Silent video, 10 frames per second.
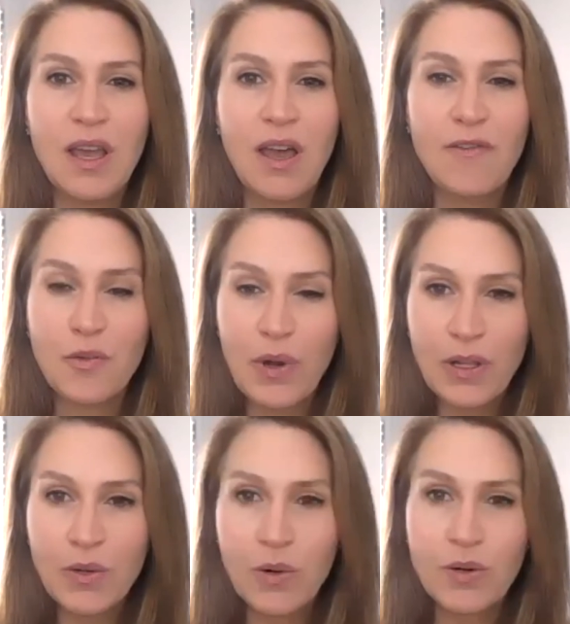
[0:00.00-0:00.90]
of the rail
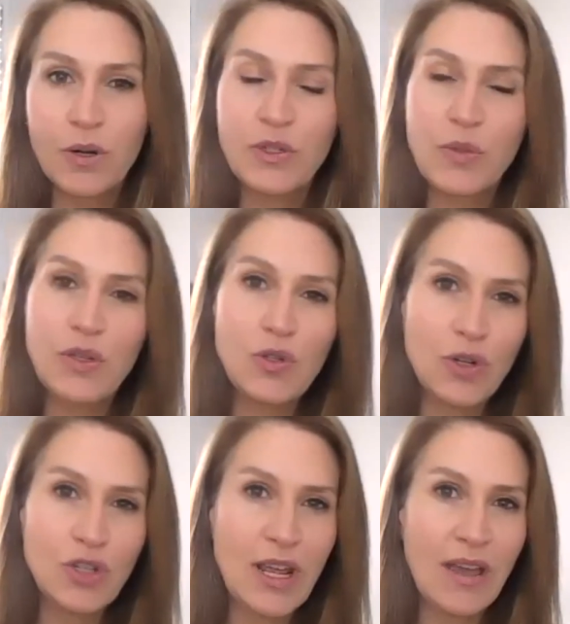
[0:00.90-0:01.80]
corridor between
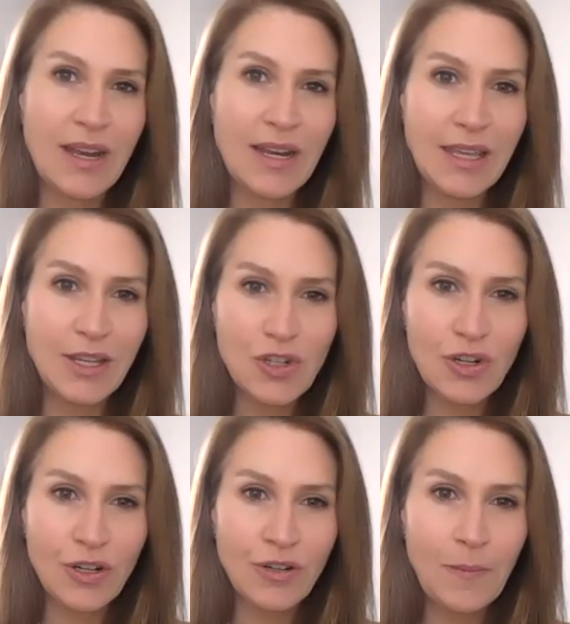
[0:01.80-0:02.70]
Georgetown and
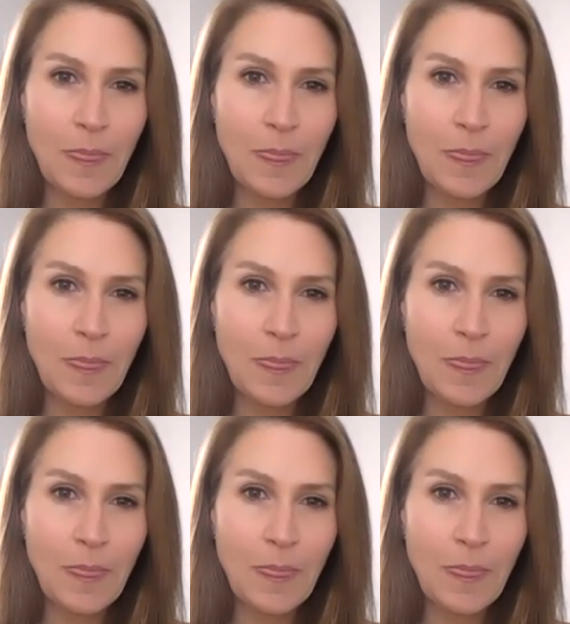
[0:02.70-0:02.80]
Kitchener.